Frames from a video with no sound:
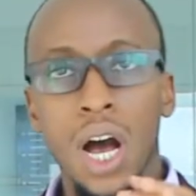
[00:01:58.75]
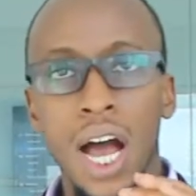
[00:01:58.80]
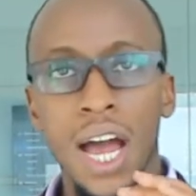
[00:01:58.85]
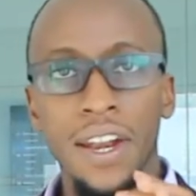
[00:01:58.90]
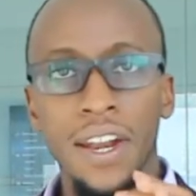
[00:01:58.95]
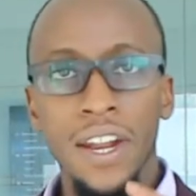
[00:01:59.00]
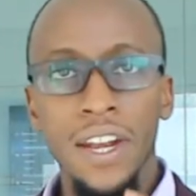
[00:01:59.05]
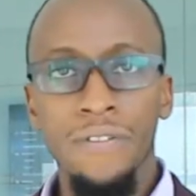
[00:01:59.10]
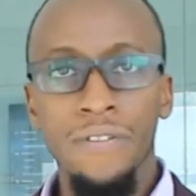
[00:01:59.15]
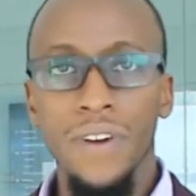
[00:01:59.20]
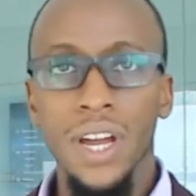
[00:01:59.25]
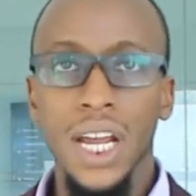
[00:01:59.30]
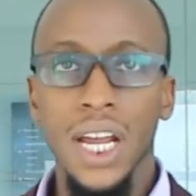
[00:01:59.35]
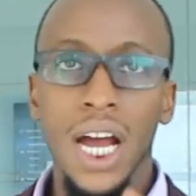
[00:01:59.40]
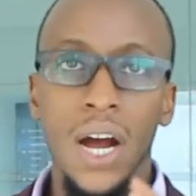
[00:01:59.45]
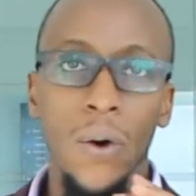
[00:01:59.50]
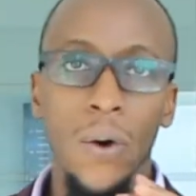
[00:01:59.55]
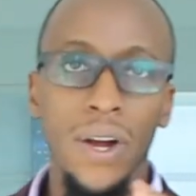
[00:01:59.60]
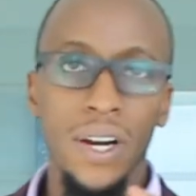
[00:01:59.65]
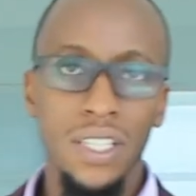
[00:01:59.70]
identify
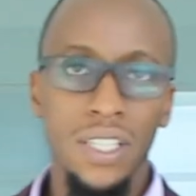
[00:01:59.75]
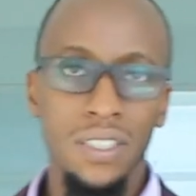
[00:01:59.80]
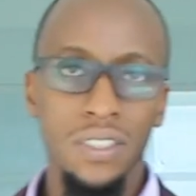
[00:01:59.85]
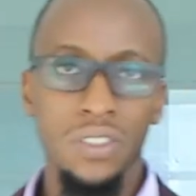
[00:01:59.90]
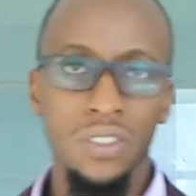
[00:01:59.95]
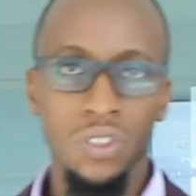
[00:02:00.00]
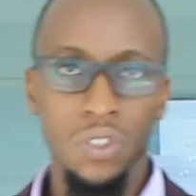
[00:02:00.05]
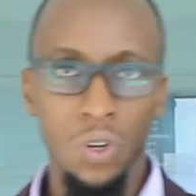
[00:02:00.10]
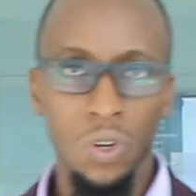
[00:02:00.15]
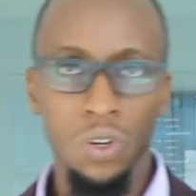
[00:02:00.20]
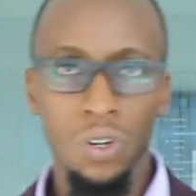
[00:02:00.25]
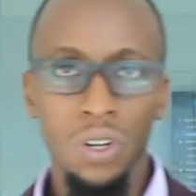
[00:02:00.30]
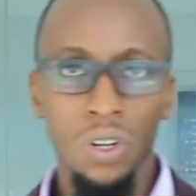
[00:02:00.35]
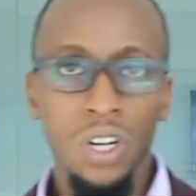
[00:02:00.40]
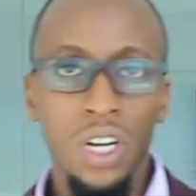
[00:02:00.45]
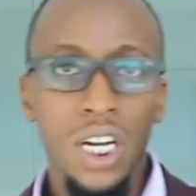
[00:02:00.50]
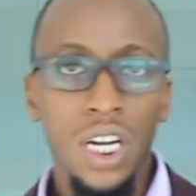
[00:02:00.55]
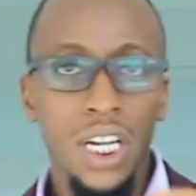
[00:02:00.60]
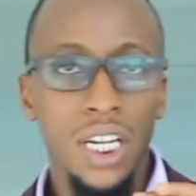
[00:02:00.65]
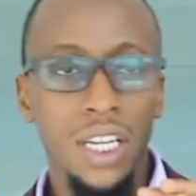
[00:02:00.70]
our risk score
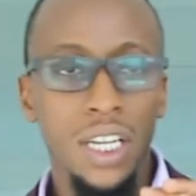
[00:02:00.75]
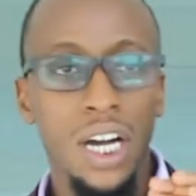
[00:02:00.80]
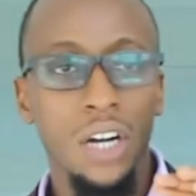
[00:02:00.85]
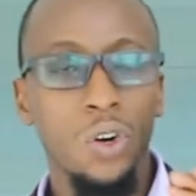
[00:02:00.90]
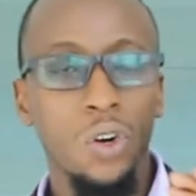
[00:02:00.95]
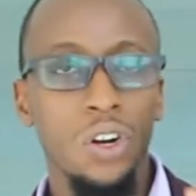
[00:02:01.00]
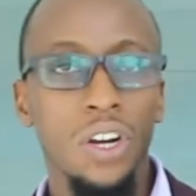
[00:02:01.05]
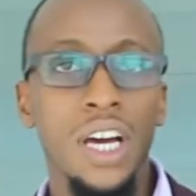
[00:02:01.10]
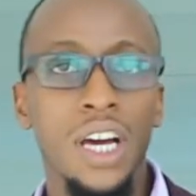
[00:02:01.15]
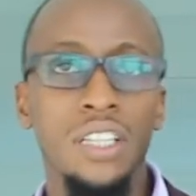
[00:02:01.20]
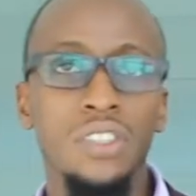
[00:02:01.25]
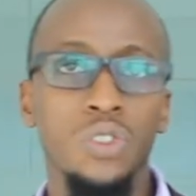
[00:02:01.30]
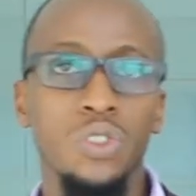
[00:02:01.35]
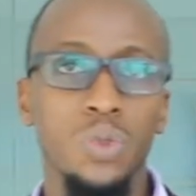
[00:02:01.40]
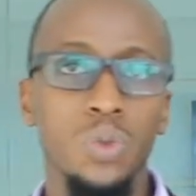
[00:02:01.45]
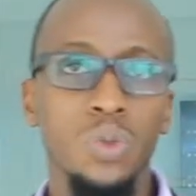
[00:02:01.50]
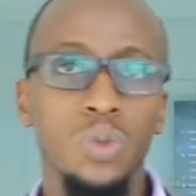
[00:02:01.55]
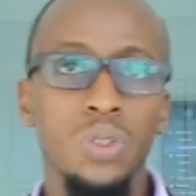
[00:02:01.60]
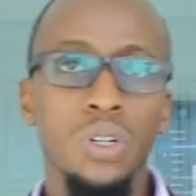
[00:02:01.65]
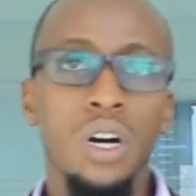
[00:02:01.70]
in accordance
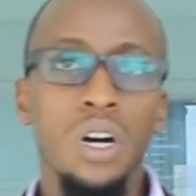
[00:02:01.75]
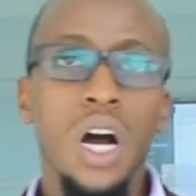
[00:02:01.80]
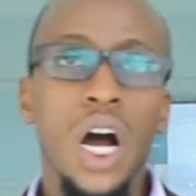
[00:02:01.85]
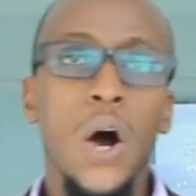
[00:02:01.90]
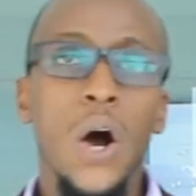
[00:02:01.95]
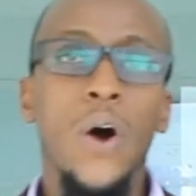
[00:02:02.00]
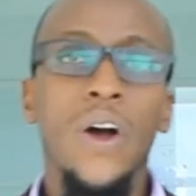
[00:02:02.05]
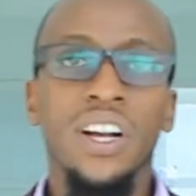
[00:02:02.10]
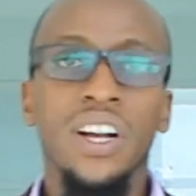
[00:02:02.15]
to our